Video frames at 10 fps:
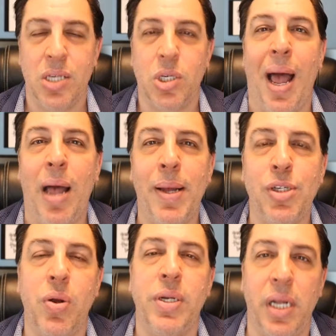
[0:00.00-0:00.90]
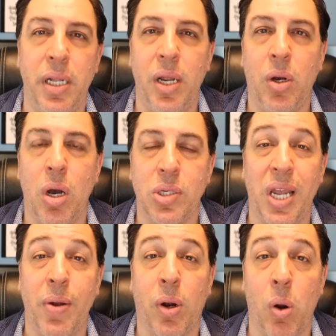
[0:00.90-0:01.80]
So how about your utility costs
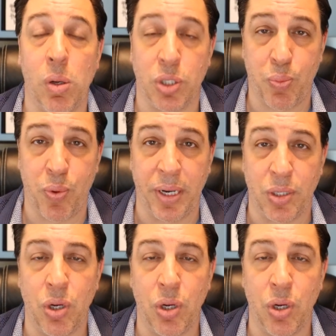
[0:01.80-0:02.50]
here in Coral Springs?